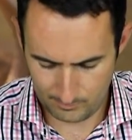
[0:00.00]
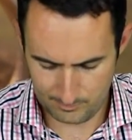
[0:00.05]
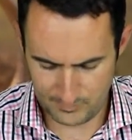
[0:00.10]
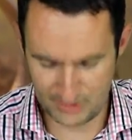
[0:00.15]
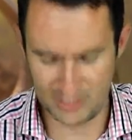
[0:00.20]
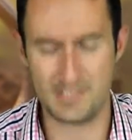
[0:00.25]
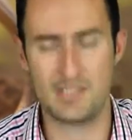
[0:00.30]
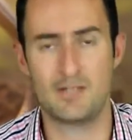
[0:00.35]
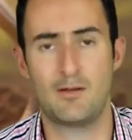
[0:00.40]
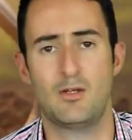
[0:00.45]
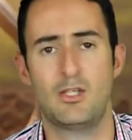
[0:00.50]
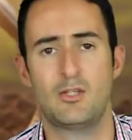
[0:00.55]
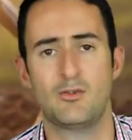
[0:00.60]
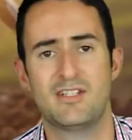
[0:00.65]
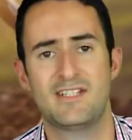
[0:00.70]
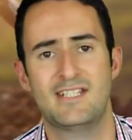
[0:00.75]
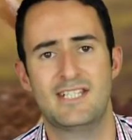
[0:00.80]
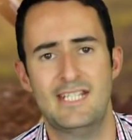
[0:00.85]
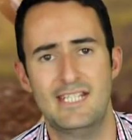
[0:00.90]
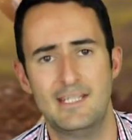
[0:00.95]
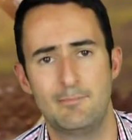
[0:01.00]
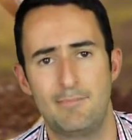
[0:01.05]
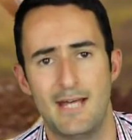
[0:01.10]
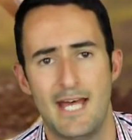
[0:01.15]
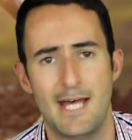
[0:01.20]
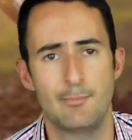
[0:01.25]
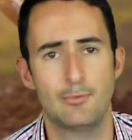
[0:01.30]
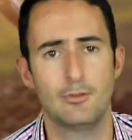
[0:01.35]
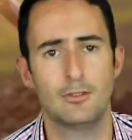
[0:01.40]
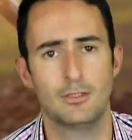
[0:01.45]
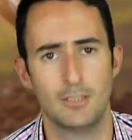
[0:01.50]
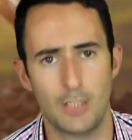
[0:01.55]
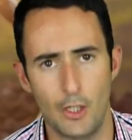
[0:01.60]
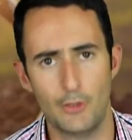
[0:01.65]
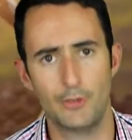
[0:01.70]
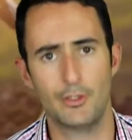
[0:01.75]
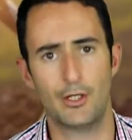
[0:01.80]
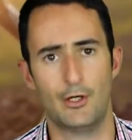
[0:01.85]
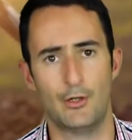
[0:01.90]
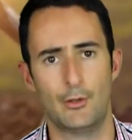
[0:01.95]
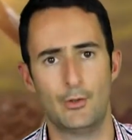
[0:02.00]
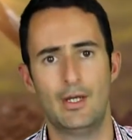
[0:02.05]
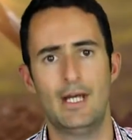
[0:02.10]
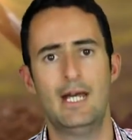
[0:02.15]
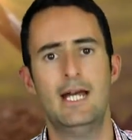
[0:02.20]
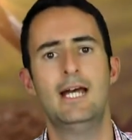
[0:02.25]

just you'll see the Pebble logo.